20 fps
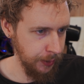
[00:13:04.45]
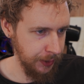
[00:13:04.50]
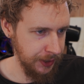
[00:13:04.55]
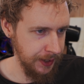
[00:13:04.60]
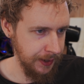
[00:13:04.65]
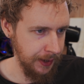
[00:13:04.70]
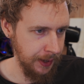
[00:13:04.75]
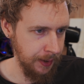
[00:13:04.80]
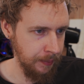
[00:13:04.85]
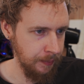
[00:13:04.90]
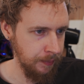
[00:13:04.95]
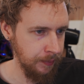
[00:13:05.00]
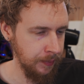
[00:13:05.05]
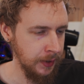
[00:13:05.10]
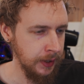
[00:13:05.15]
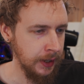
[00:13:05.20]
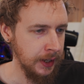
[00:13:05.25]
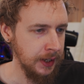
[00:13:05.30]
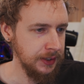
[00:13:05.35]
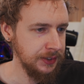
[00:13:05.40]
OK.
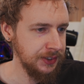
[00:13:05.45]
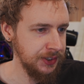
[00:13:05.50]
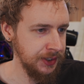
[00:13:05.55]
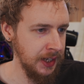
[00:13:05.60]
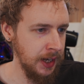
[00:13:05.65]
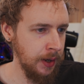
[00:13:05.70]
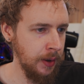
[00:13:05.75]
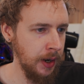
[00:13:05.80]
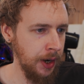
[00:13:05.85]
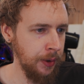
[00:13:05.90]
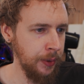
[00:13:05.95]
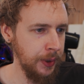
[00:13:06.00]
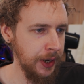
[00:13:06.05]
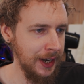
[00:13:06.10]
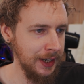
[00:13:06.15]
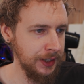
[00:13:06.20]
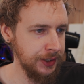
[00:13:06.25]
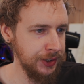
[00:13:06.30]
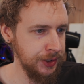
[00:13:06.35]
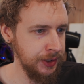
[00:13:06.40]
So now our
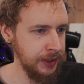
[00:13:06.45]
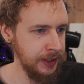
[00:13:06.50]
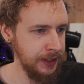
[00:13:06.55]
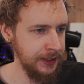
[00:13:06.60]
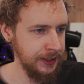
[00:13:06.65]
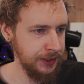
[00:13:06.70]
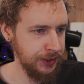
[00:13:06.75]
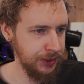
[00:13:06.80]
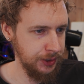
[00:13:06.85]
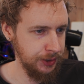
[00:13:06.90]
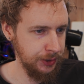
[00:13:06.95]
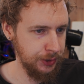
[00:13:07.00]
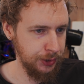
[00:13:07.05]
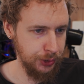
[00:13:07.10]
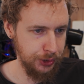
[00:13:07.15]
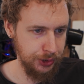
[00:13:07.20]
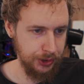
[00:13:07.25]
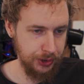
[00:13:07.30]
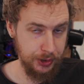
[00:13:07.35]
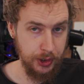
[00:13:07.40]
action is
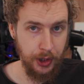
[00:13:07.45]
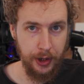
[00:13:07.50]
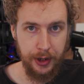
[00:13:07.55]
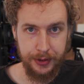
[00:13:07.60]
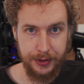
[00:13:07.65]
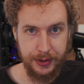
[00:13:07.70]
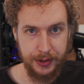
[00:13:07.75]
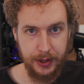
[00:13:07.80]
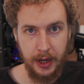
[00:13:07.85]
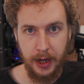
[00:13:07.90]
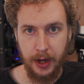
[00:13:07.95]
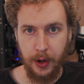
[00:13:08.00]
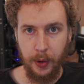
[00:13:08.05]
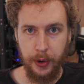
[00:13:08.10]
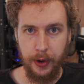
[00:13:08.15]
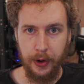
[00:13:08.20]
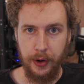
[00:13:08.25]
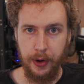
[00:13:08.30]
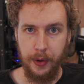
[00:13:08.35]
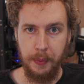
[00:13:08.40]
to start
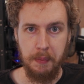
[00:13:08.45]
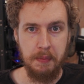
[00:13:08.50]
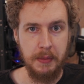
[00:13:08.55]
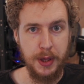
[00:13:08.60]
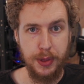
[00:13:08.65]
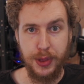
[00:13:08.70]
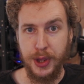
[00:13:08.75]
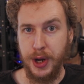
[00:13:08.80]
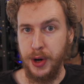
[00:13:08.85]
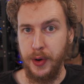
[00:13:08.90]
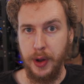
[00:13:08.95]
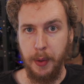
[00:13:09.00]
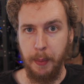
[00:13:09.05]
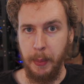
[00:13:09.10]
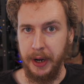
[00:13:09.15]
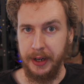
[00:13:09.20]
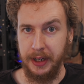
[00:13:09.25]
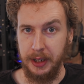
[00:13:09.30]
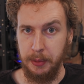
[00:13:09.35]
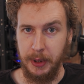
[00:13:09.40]
our Ethereum
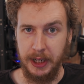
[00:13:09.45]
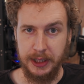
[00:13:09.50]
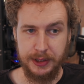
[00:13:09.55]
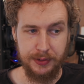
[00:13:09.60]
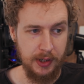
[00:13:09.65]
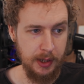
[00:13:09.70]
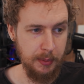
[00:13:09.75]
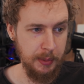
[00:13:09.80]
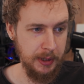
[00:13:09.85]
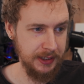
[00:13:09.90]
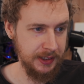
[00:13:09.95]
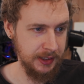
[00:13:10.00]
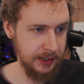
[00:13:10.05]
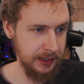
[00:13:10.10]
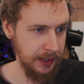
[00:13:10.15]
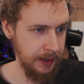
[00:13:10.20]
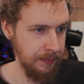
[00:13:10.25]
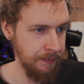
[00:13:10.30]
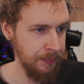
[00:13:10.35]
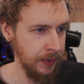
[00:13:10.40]
mining batch file
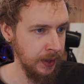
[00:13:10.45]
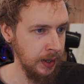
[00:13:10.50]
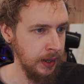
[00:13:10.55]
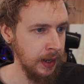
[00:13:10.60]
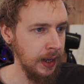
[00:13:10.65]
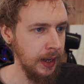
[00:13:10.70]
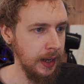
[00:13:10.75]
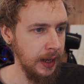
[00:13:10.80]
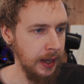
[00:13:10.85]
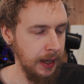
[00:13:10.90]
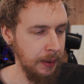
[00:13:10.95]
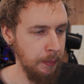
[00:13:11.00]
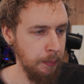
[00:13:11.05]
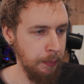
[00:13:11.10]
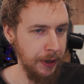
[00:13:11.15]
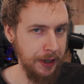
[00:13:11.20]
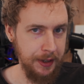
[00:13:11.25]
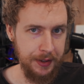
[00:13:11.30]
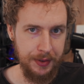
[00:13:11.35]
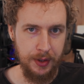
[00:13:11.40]
basically.
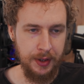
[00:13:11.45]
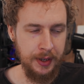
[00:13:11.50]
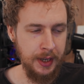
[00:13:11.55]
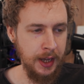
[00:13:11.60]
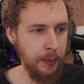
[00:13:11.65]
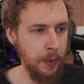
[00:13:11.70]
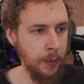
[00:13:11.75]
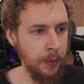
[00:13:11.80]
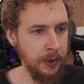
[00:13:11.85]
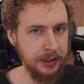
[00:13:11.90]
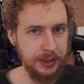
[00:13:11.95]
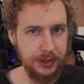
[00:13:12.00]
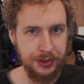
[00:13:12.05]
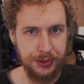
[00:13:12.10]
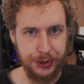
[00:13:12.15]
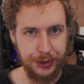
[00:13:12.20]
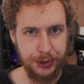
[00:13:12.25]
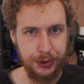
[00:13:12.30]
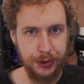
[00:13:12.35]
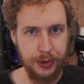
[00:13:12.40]
But now we want
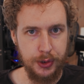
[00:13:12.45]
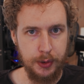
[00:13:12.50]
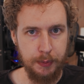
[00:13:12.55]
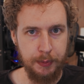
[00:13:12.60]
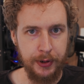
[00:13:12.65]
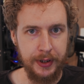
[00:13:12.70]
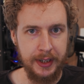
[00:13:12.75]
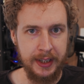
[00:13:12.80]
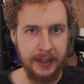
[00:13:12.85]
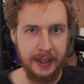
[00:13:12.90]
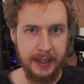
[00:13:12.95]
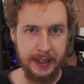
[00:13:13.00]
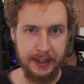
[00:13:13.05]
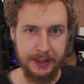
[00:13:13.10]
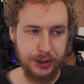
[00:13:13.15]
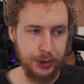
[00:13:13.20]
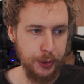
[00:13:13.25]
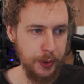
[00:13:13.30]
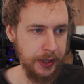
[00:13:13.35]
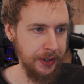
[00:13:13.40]
to put in a
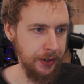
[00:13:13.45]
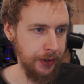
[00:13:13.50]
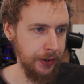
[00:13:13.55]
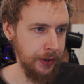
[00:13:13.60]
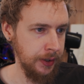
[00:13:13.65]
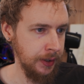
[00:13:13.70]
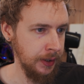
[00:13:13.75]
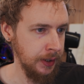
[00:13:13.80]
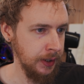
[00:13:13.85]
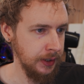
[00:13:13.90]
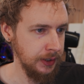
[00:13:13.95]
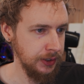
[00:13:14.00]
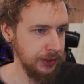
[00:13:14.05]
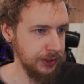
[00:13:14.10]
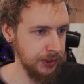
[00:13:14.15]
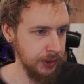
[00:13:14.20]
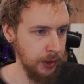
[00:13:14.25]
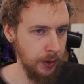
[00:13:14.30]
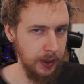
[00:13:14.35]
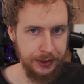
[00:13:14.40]
trigger.
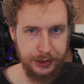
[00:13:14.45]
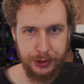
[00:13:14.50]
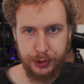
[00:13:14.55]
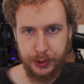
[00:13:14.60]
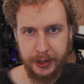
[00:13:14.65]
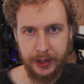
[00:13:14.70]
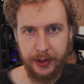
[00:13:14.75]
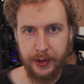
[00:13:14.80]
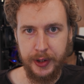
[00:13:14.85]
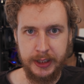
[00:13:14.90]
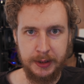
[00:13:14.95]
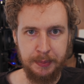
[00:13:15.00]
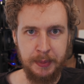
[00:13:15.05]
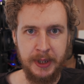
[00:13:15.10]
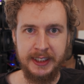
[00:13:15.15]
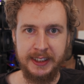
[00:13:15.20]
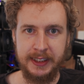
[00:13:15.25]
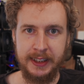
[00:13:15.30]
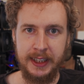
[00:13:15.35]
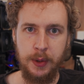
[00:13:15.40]
So a trigger is
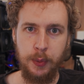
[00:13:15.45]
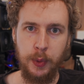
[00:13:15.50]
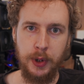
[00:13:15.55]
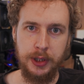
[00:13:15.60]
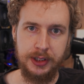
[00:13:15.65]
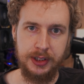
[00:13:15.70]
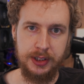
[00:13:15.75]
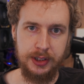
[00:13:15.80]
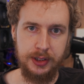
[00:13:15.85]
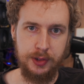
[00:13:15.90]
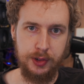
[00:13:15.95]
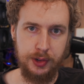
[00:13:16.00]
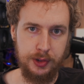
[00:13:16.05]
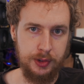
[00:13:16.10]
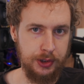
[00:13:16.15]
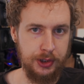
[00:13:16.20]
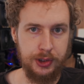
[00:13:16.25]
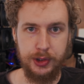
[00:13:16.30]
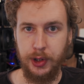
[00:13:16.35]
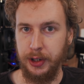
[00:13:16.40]
basically what
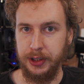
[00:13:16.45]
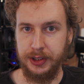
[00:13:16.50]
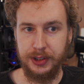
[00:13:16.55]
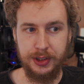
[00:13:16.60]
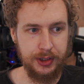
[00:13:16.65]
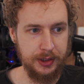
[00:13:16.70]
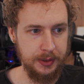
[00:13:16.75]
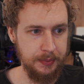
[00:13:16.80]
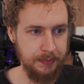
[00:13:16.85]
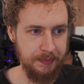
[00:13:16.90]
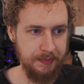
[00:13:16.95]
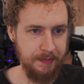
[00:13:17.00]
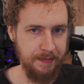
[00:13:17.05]
starts